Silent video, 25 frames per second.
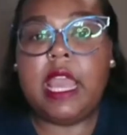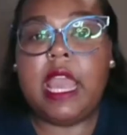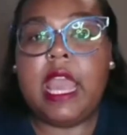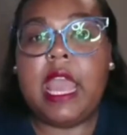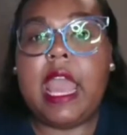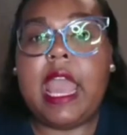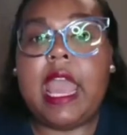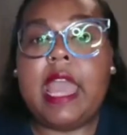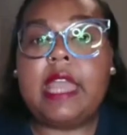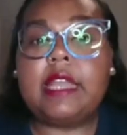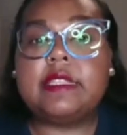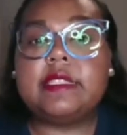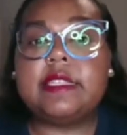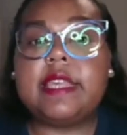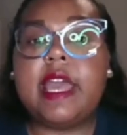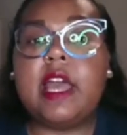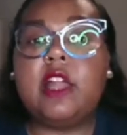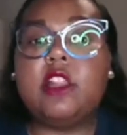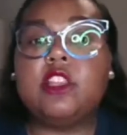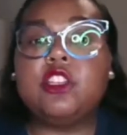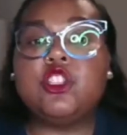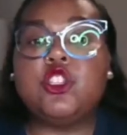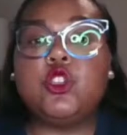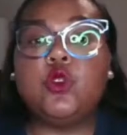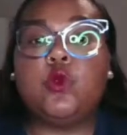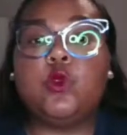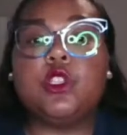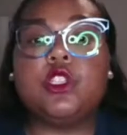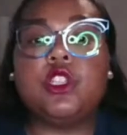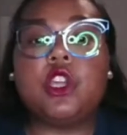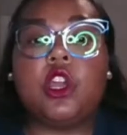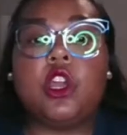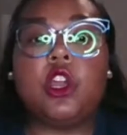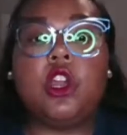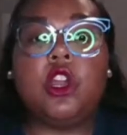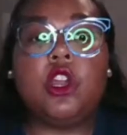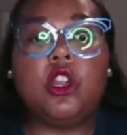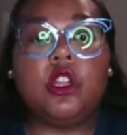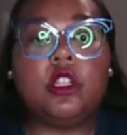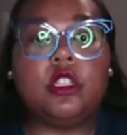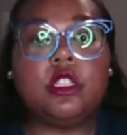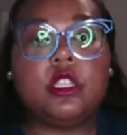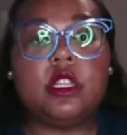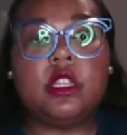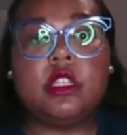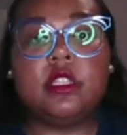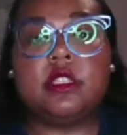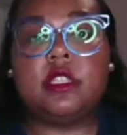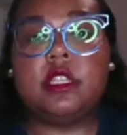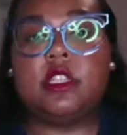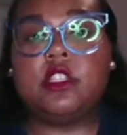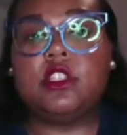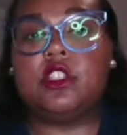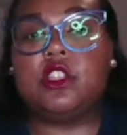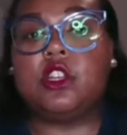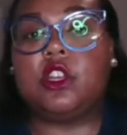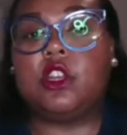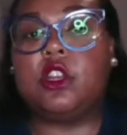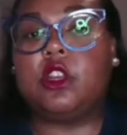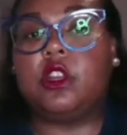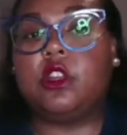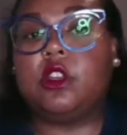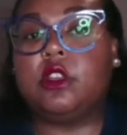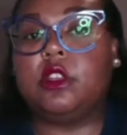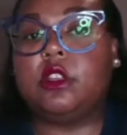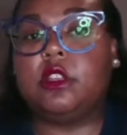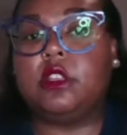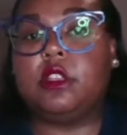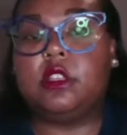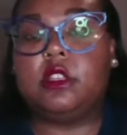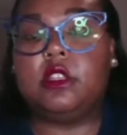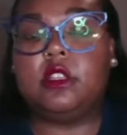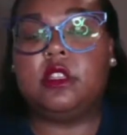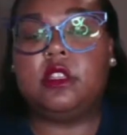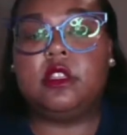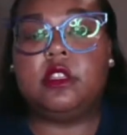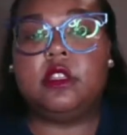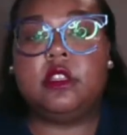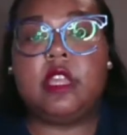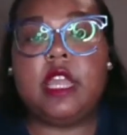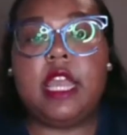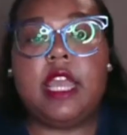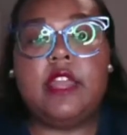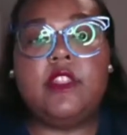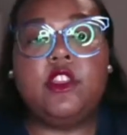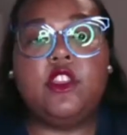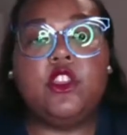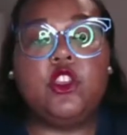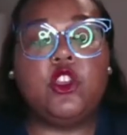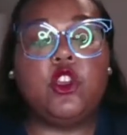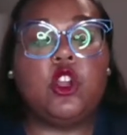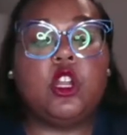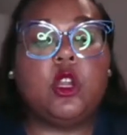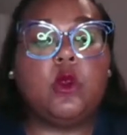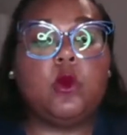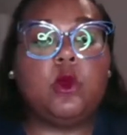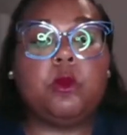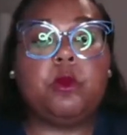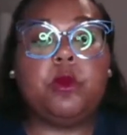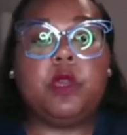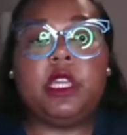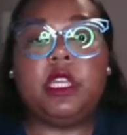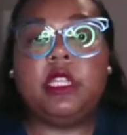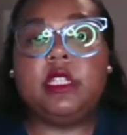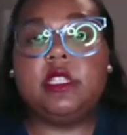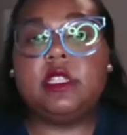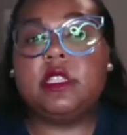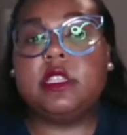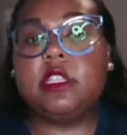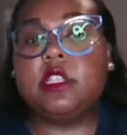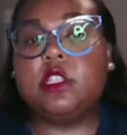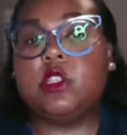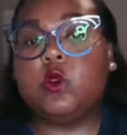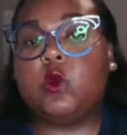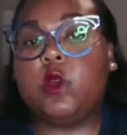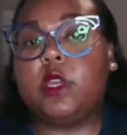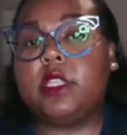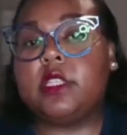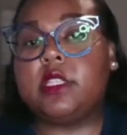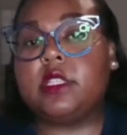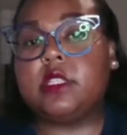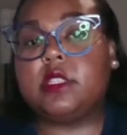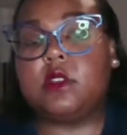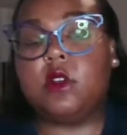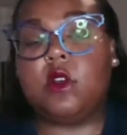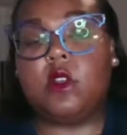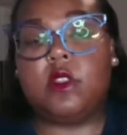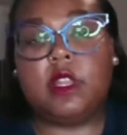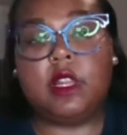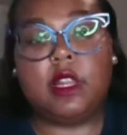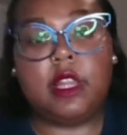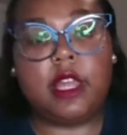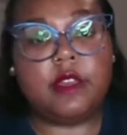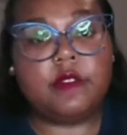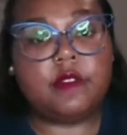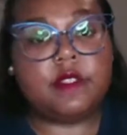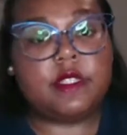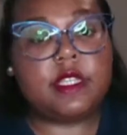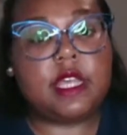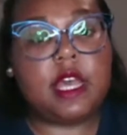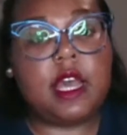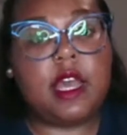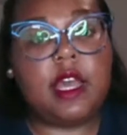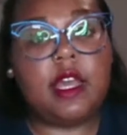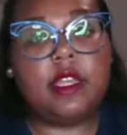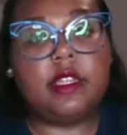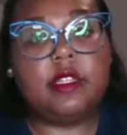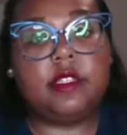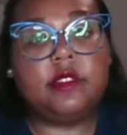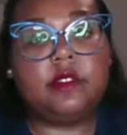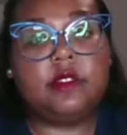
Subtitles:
Exhale as you return to the center, and then you're going to repeat the twist on the left side.